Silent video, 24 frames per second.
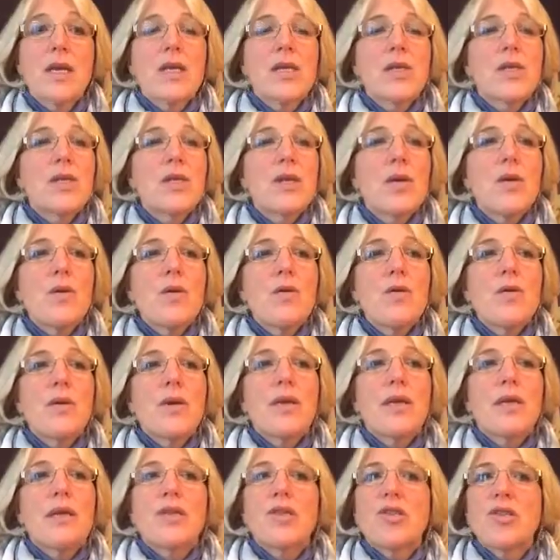So
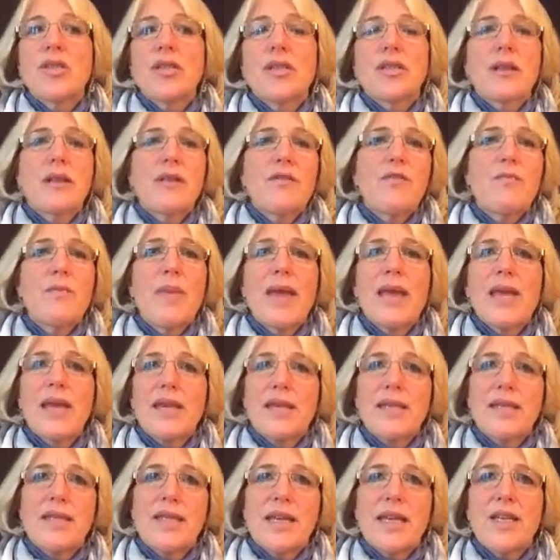it's just kind of
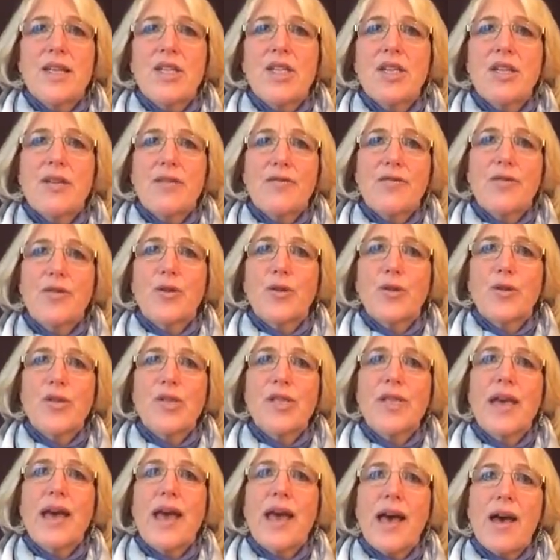paying attention at
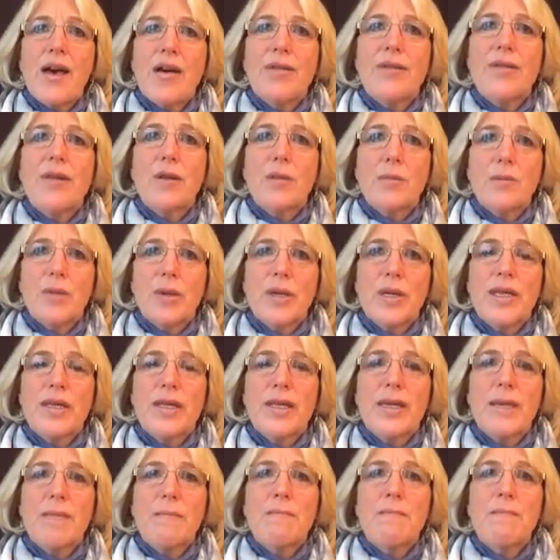first to how they're
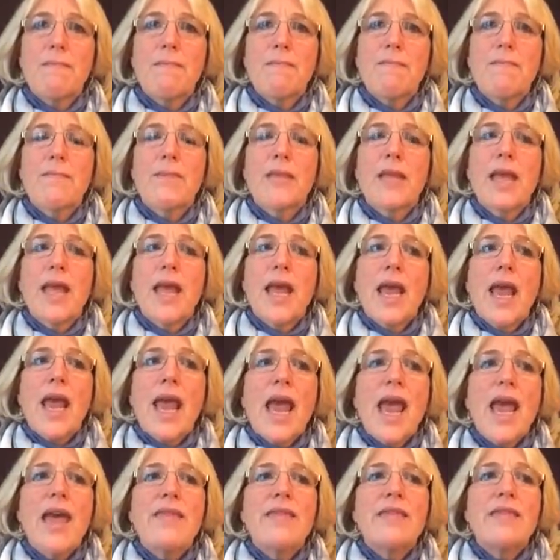breathing,
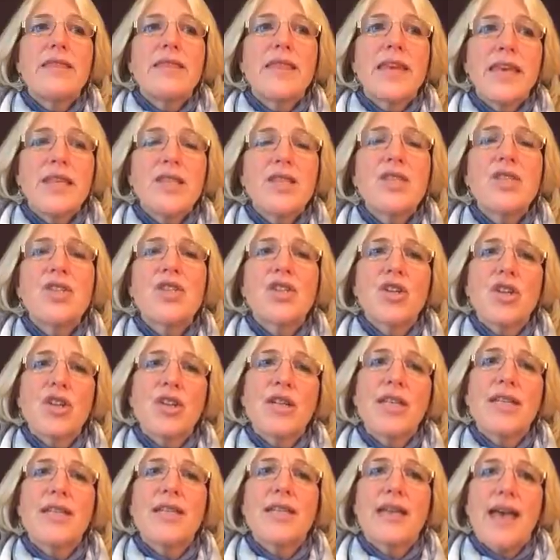and then
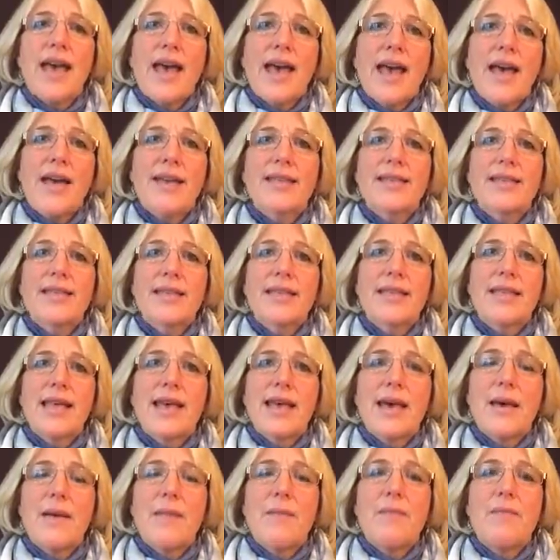starting to ask
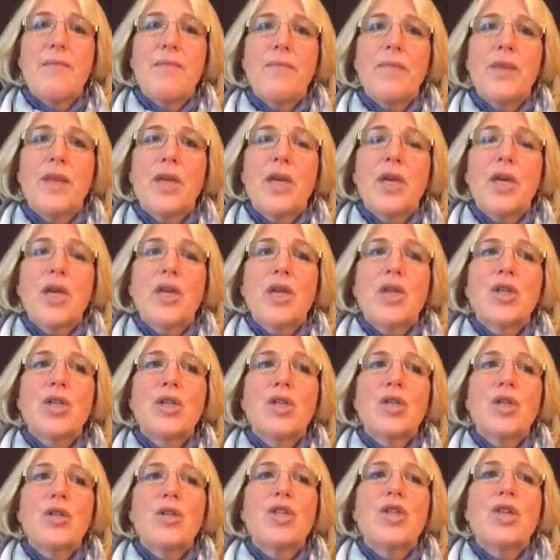them
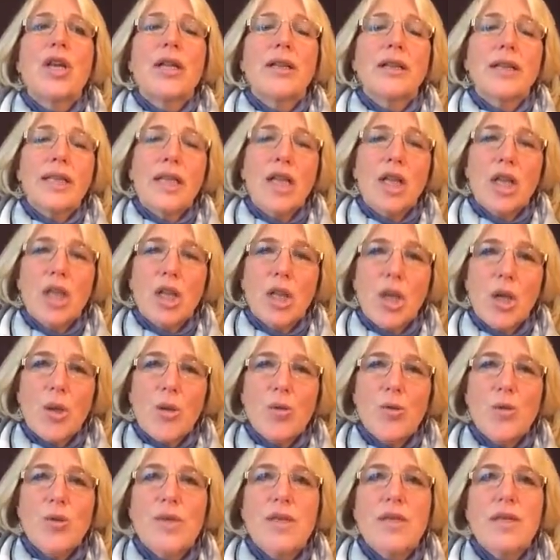to gently
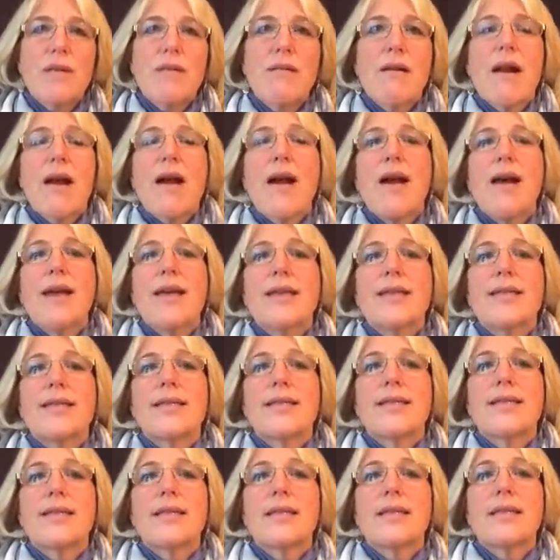close their
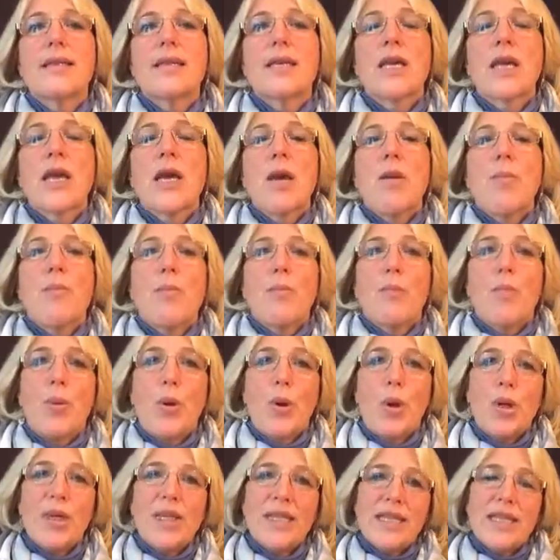eyes,
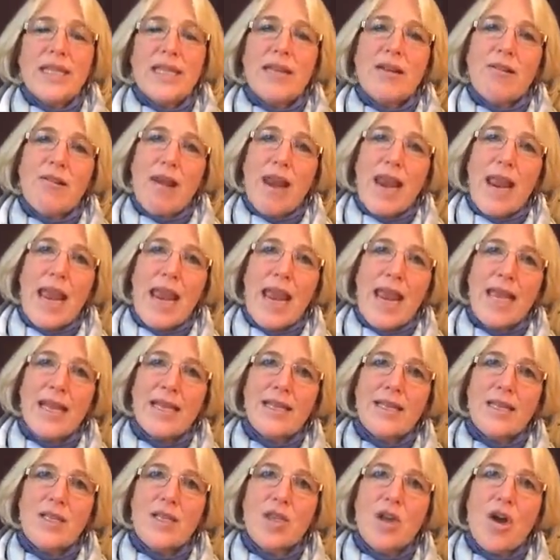put their
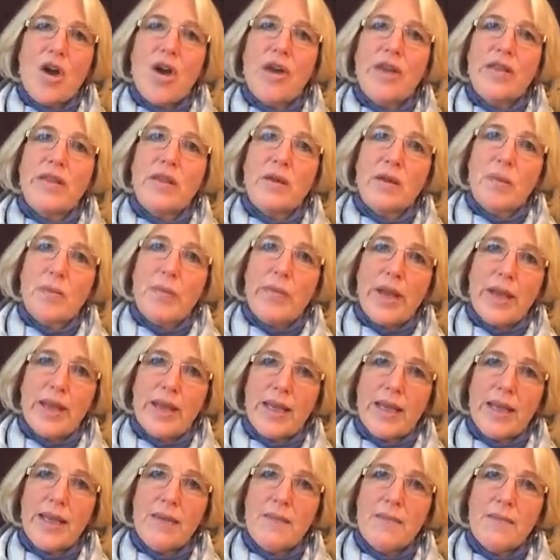hands on their
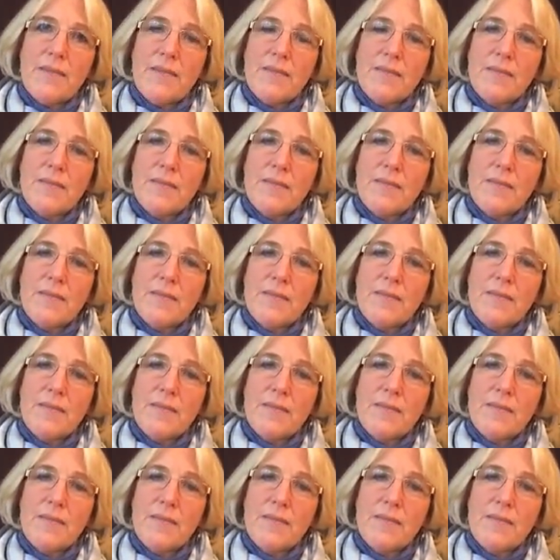belly,